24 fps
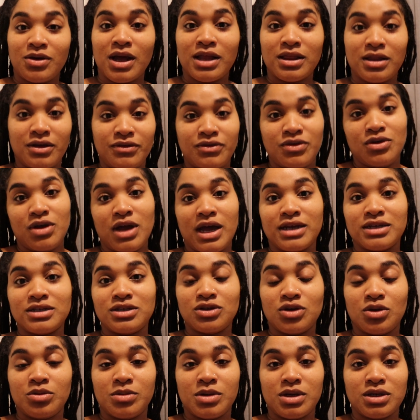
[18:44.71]
I love you guys
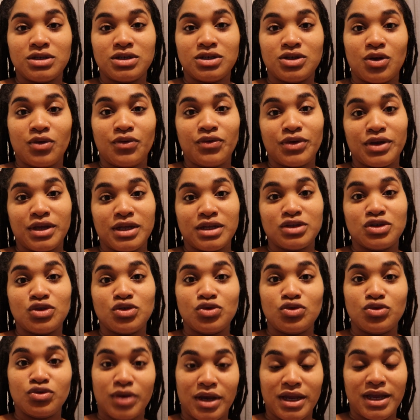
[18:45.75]
so much. Don't forget
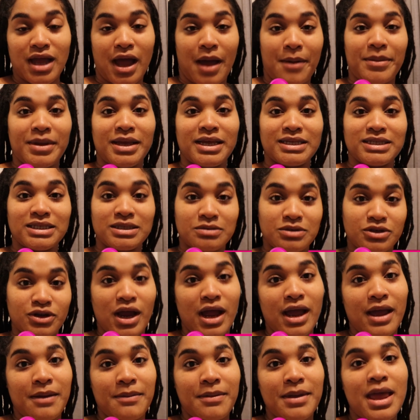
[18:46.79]
to rate, comment, and
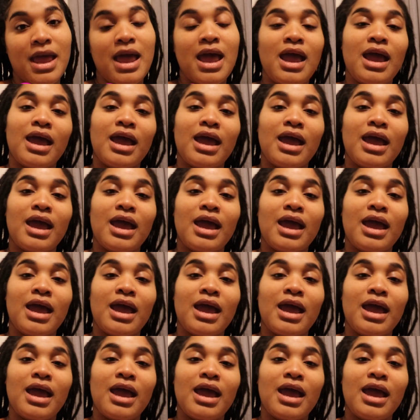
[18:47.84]
subscribe.